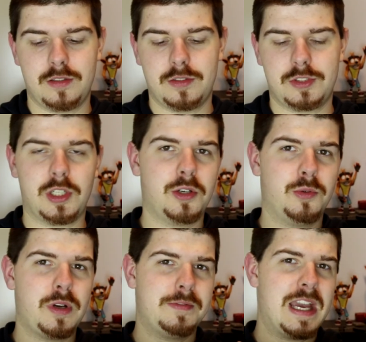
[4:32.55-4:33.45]
So
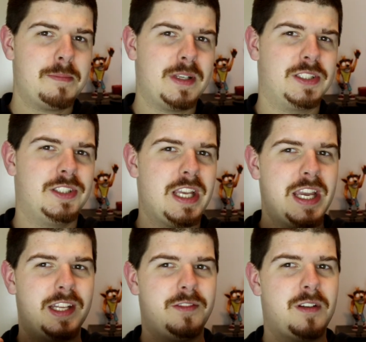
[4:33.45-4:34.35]
with that being
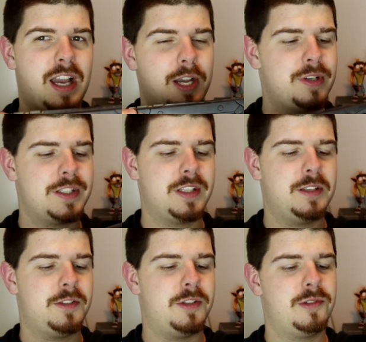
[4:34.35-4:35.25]
said, how is
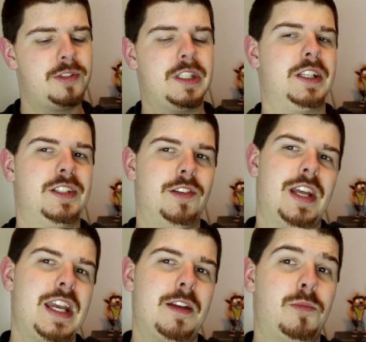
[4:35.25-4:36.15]
it using
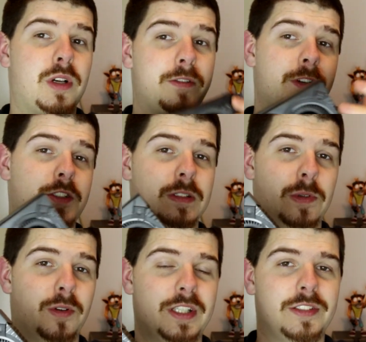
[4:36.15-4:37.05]
today? Well, first of
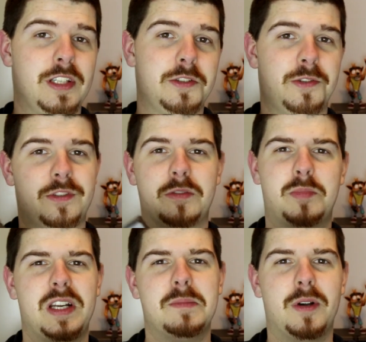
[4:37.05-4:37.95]
all, it still uses
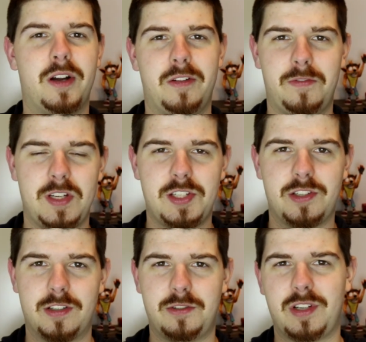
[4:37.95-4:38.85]
pretty modern
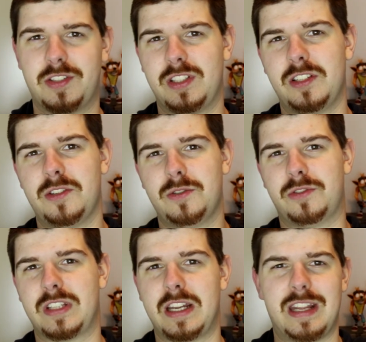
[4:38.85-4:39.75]
features. You can still use
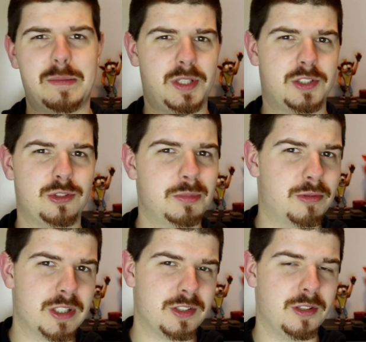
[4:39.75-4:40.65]
dynamic super
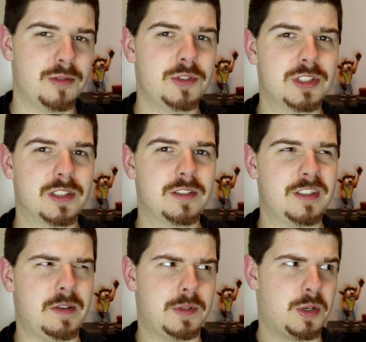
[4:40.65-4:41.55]
resolution,
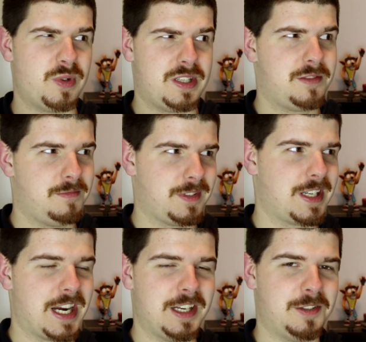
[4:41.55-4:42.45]
even though it's
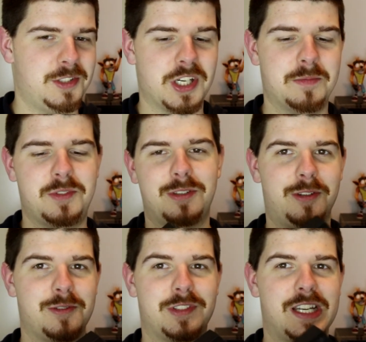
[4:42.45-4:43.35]
kind of dumb to
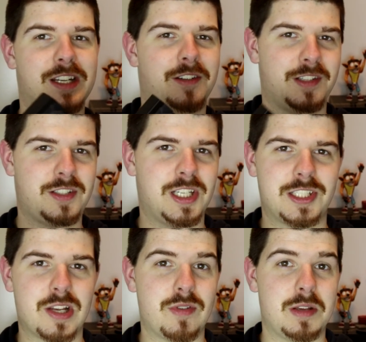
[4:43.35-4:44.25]
use that on a
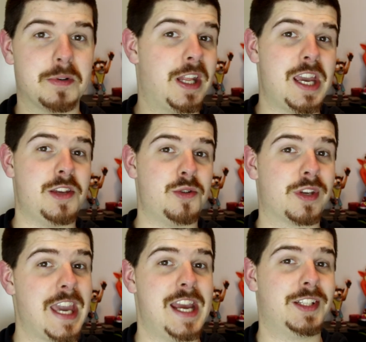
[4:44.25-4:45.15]
670, but hey, you
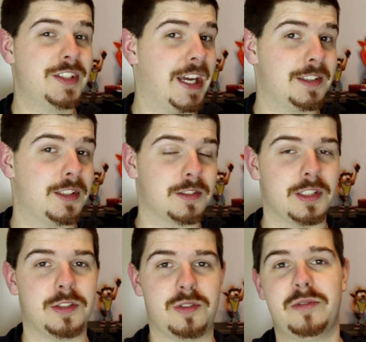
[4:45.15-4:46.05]
can
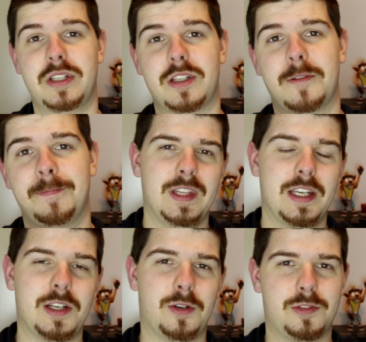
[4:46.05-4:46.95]
technically do it.
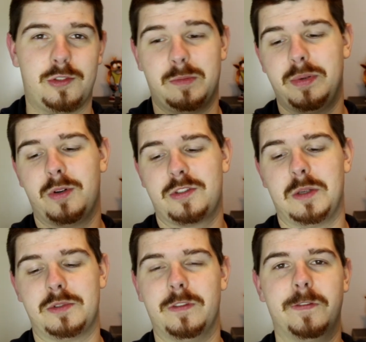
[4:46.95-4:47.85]
It also supports
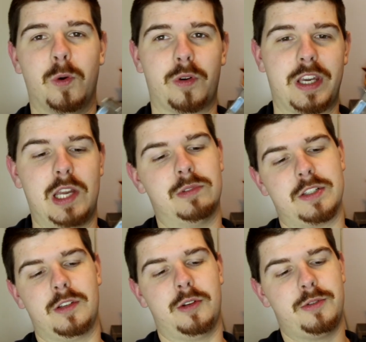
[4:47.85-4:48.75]
up to 4K
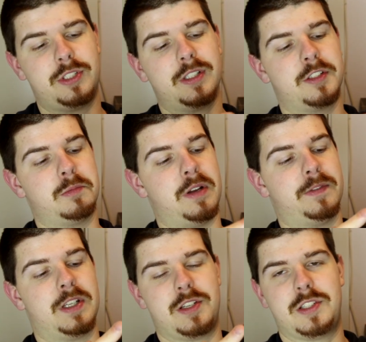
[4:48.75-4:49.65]
resolutions with
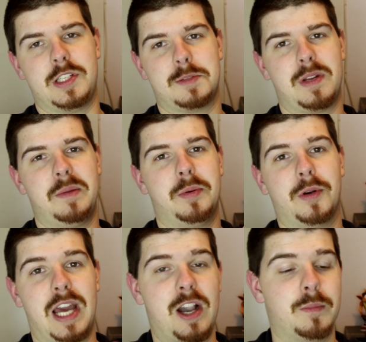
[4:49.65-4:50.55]
the
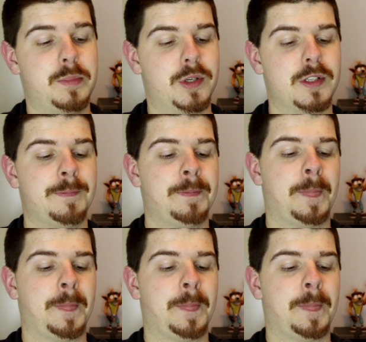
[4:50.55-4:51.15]
DisplayPort output.